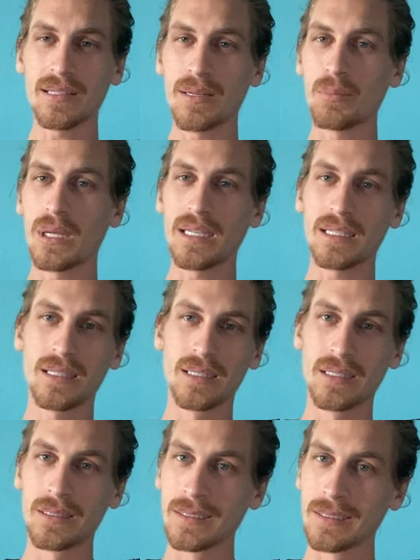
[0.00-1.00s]
and I'm like,
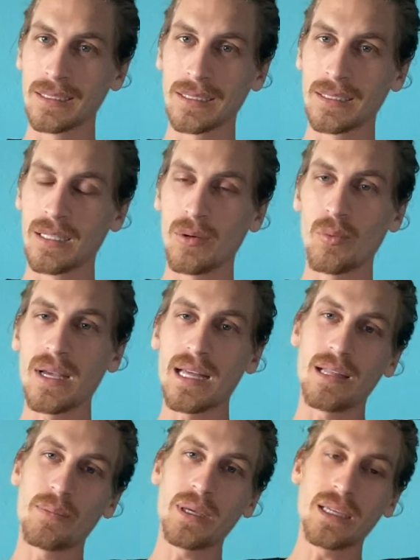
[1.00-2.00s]

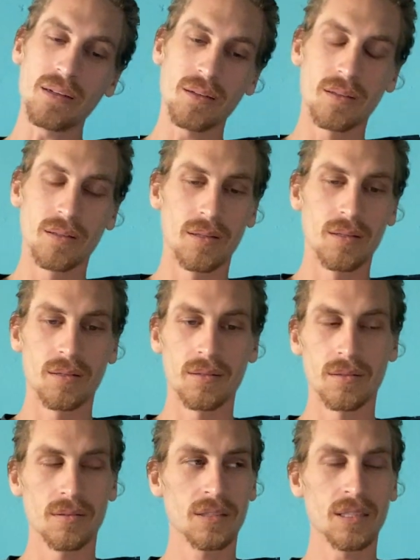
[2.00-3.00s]
well, I mean,
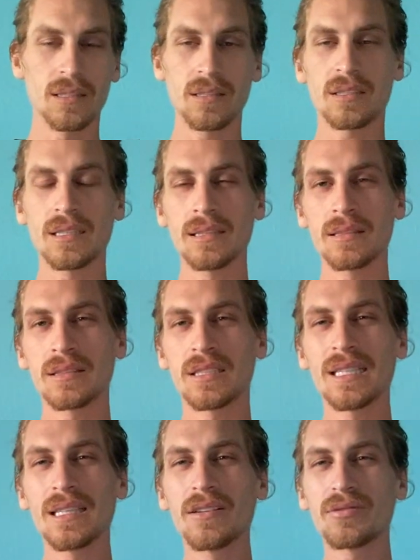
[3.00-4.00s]

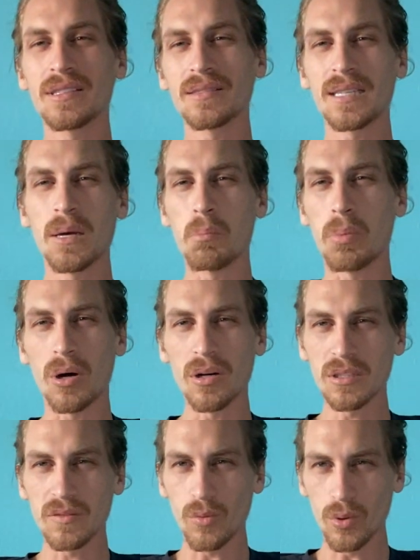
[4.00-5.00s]
she lives in St.
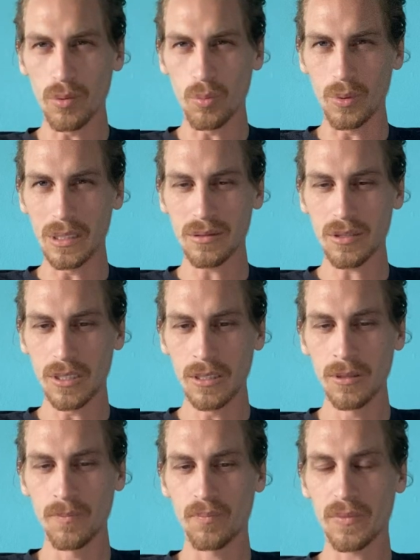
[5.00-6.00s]
Bart's for the
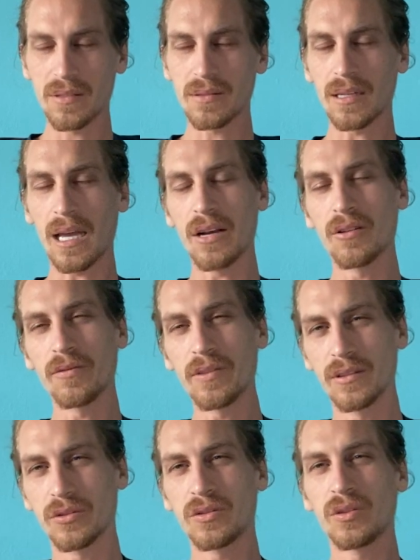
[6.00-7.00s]
winter. It's like I don't
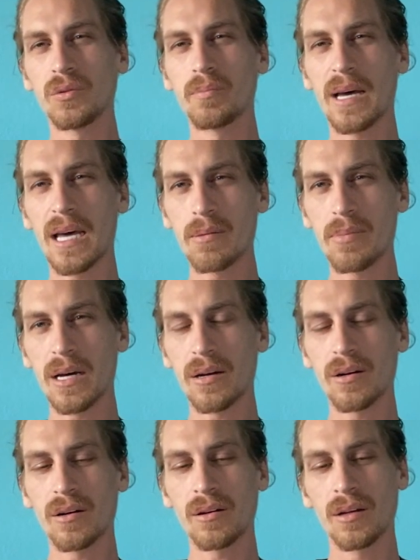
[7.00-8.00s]
feel too bad about
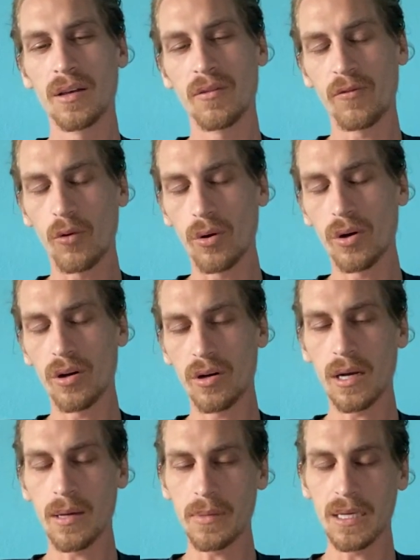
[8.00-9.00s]
her. For
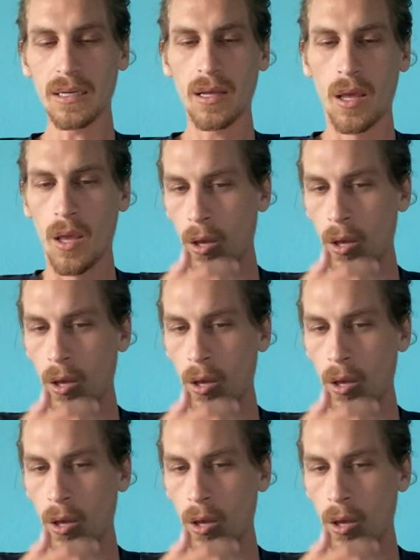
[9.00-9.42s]
her, I mean,